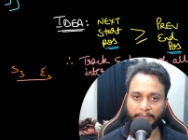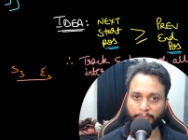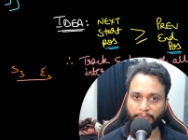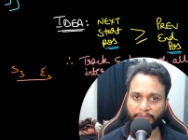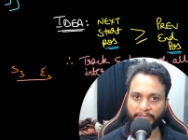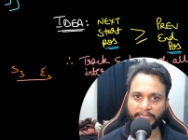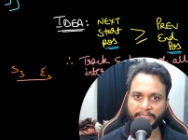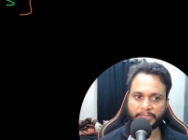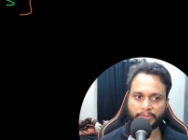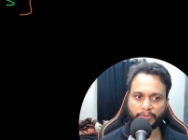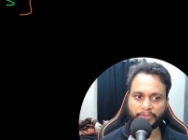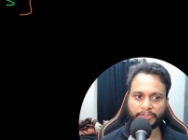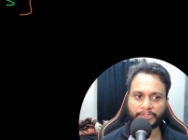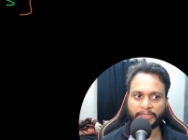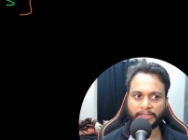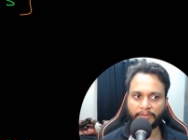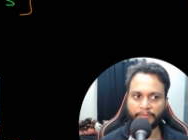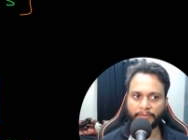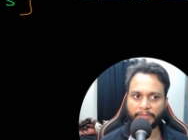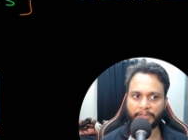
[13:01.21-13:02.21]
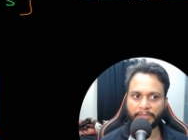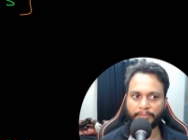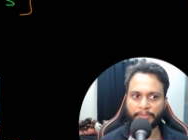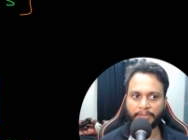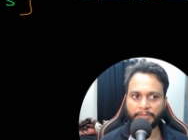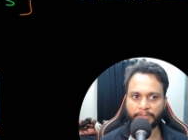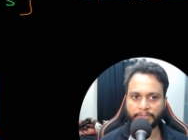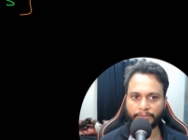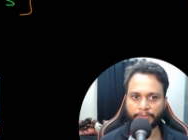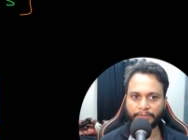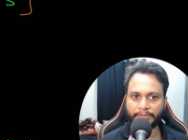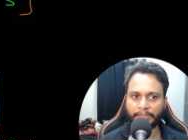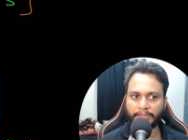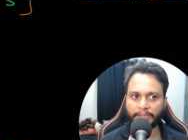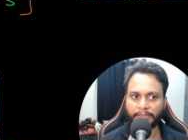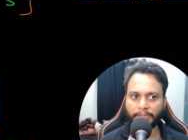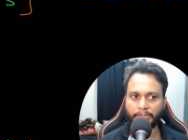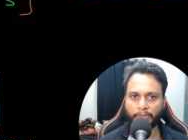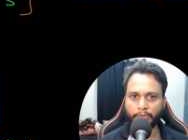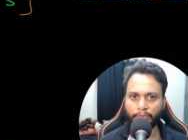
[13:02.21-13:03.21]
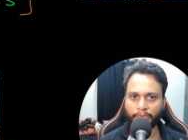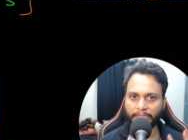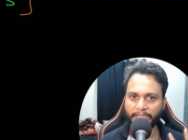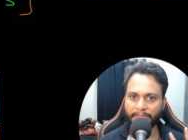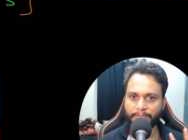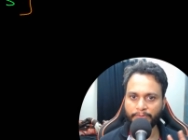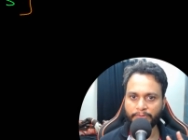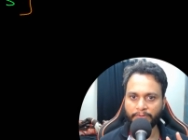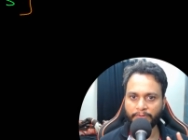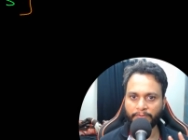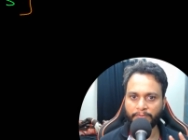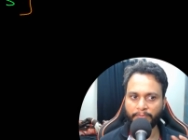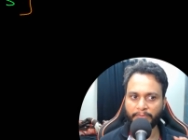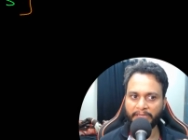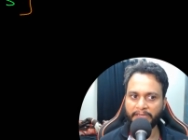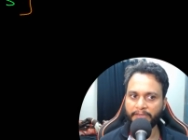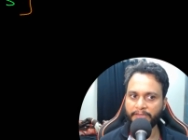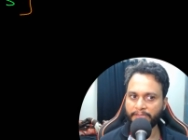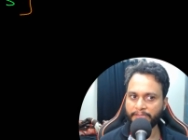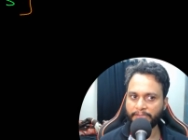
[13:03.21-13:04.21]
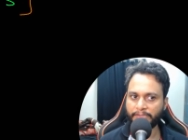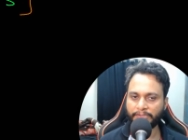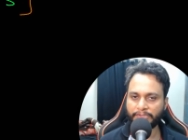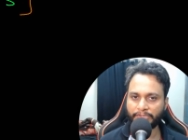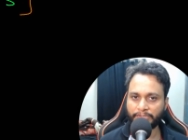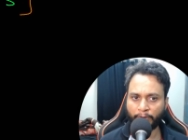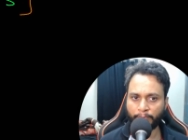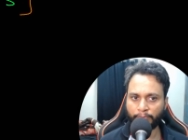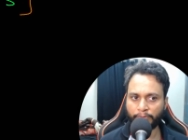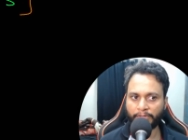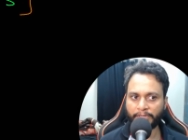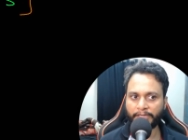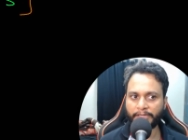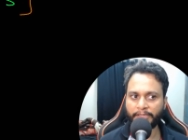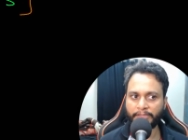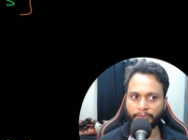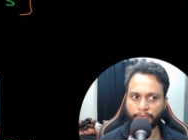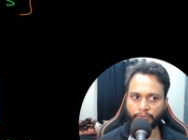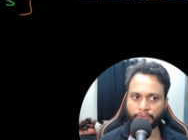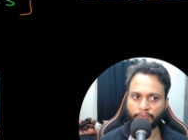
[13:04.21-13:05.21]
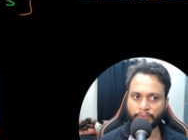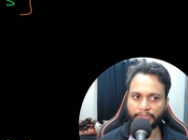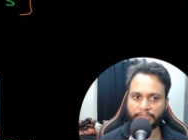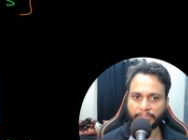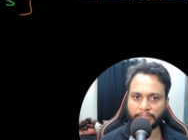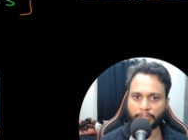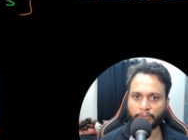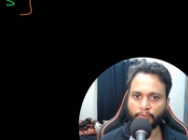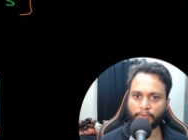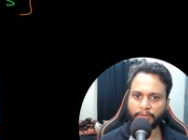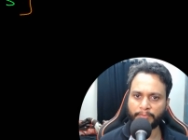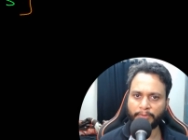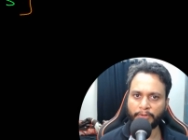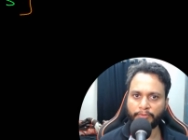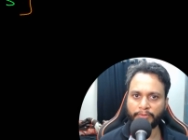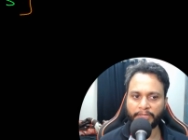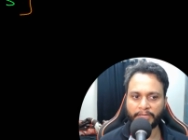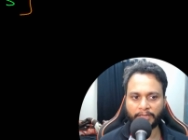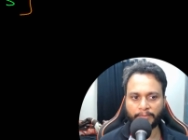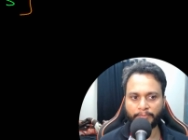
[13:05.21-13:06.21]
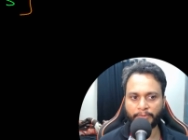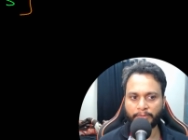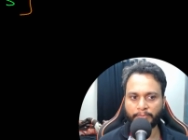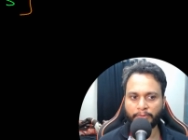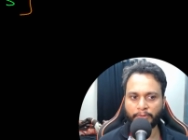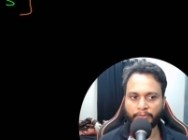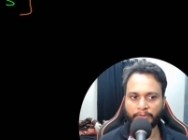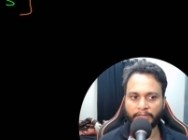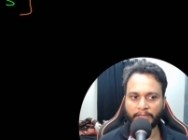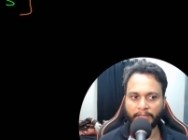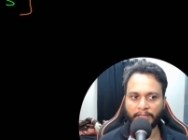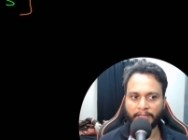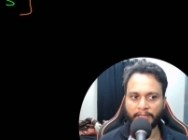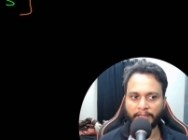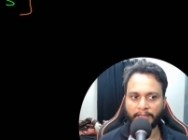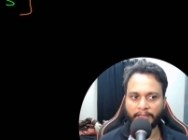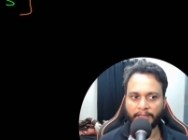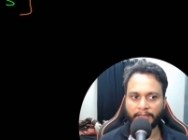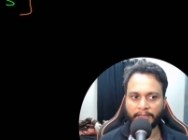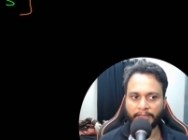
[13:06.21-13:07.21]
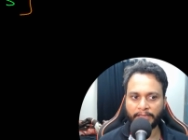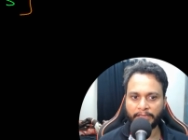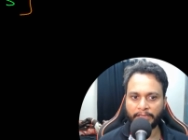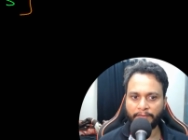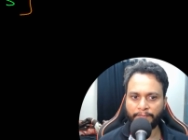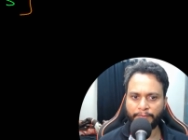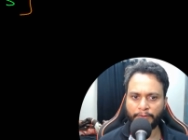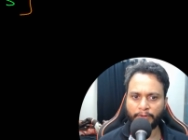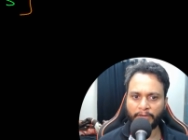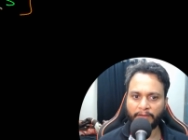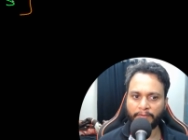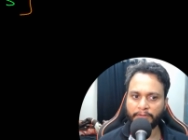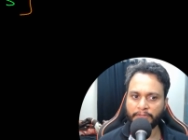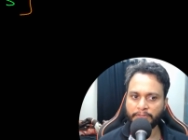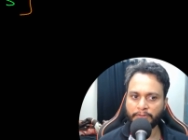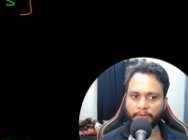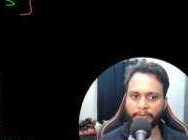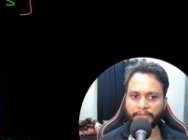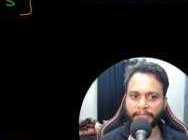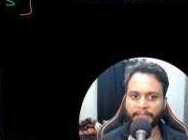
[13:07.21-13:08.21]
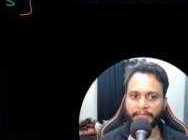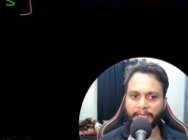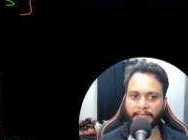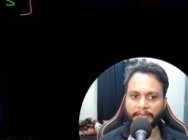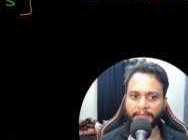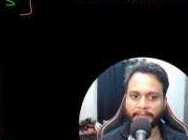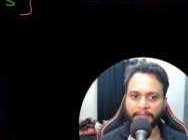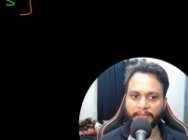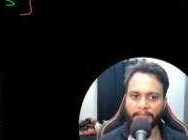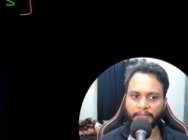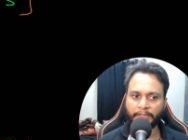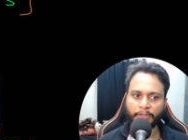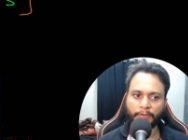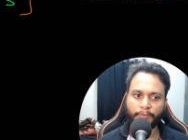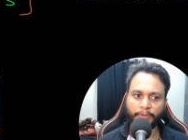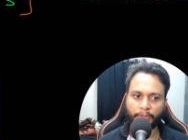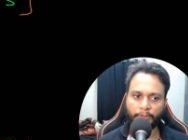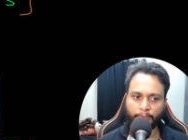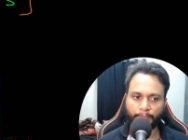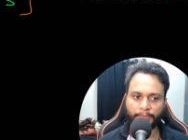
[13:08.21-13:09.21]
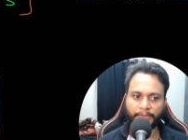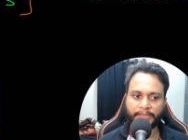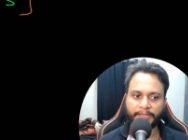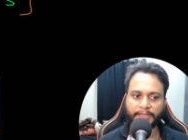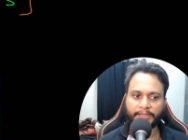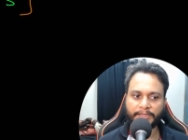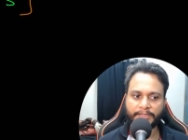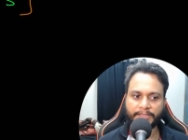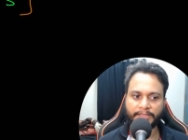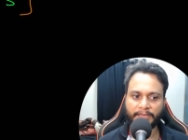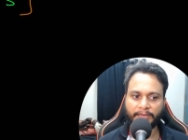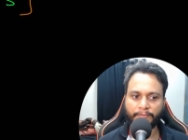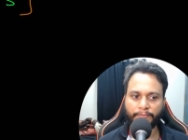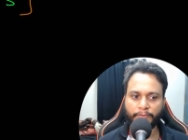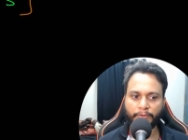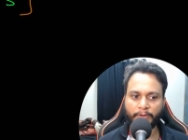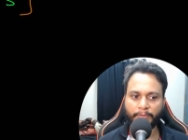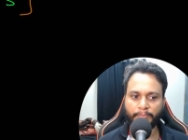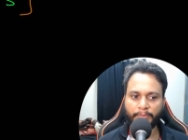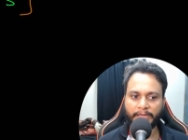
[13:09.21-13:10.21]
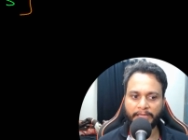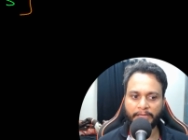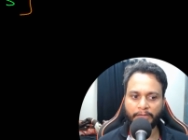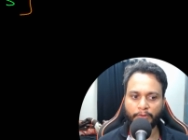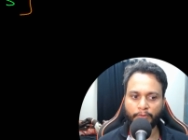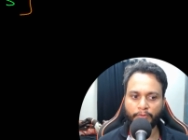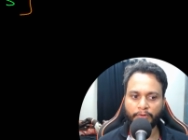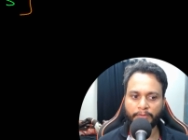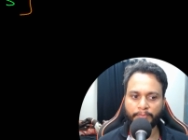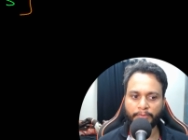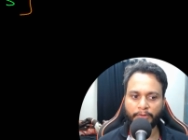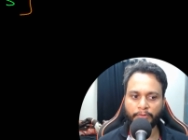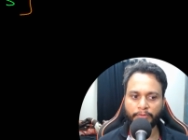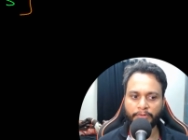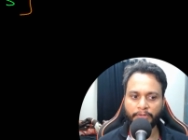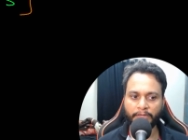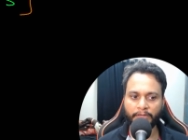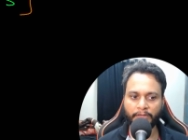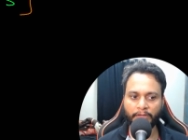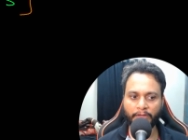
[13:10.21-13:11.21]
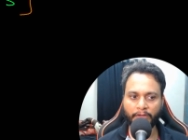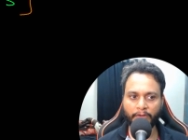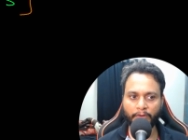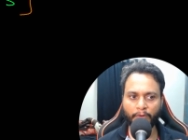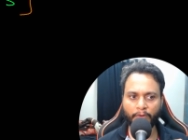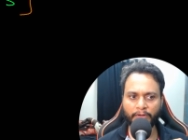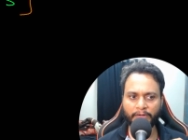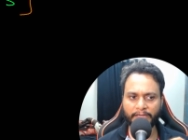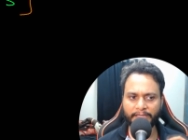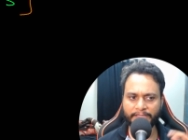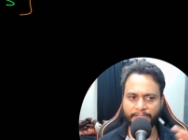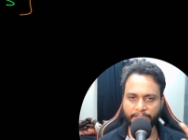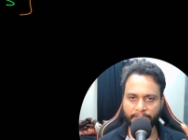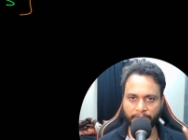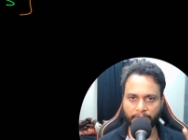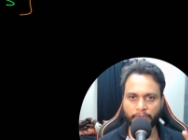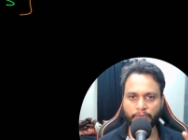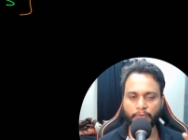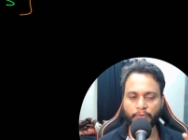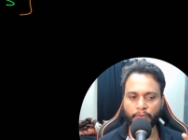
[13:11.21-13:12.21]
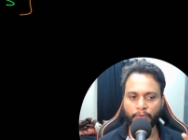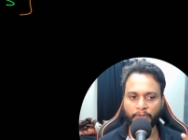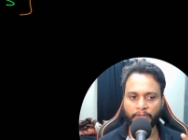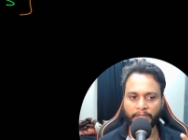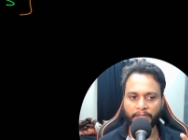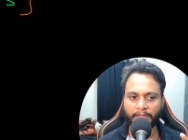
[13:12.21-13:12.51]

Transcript: APIs which are available so there are two types of binary search popularly used which is lower bound and upper bound if you have a sorted array with duplicates then if you apply lower bound on let's say 2